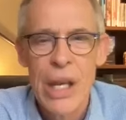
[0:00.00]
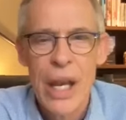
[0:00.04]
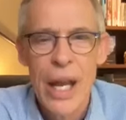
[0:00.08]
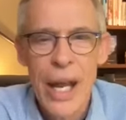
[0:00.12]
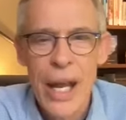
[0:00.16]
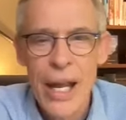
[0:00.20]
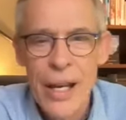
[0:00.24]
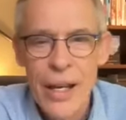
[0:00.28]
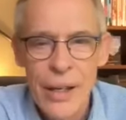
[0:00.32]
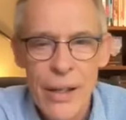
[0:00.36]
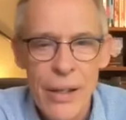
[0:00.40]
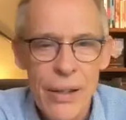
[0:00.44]

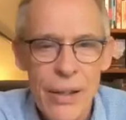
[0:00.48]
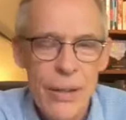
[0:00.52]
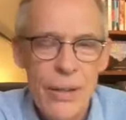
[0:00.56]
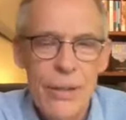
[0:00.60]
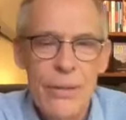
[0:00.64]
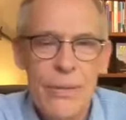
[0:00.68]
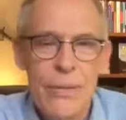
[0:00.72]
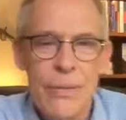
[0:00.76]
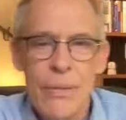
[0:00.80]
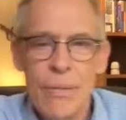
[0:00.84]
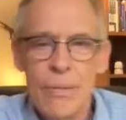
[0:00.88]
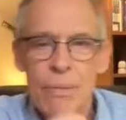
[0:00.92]
anyways,
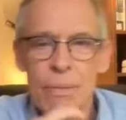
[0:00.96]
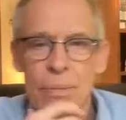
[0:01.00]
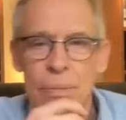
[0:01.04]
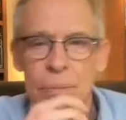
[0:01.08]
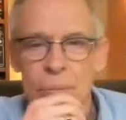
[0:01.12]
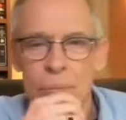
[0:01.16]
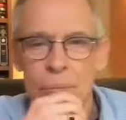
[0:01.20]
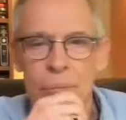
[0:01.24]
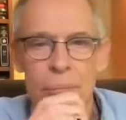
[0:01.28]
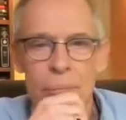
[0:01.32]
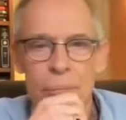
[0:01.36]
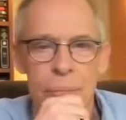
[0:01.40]
that was
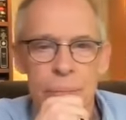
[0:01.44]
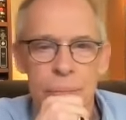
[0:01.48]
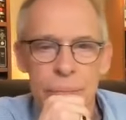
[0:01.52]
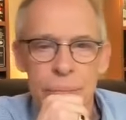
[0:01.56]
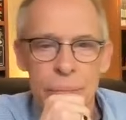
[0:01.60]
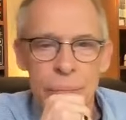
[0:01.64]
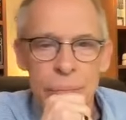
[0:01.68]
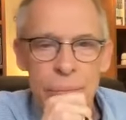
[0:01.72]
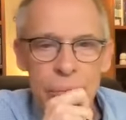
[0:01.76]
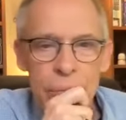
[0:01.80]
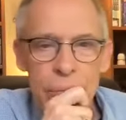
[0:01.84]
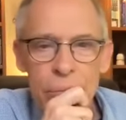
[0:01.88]
that well of
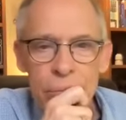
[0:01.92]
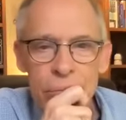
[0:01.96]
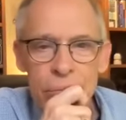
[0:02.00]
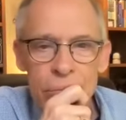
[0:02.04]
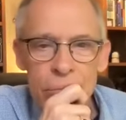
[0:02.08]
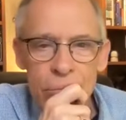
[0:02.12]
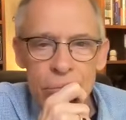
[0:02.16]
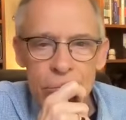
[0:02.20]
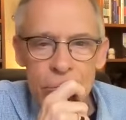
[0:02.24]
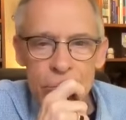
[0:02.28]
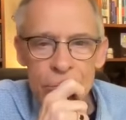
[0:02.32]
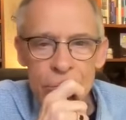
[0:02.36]
water.
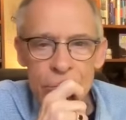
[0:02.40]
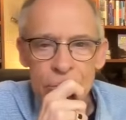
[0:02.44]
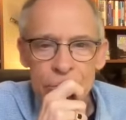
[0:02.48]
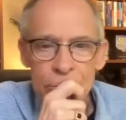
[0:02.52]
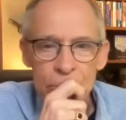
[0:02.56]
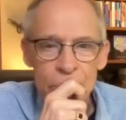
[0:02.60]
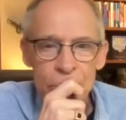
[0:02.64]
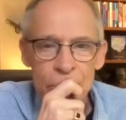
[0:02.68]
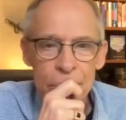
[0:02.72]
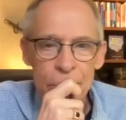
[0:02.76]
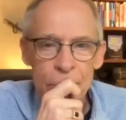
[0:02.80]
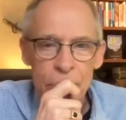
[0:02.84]

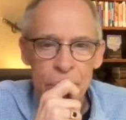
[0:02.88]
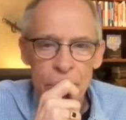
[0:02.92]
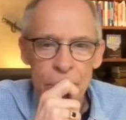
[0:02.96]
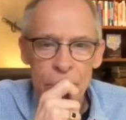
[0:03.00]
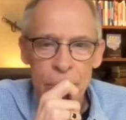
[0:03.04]
And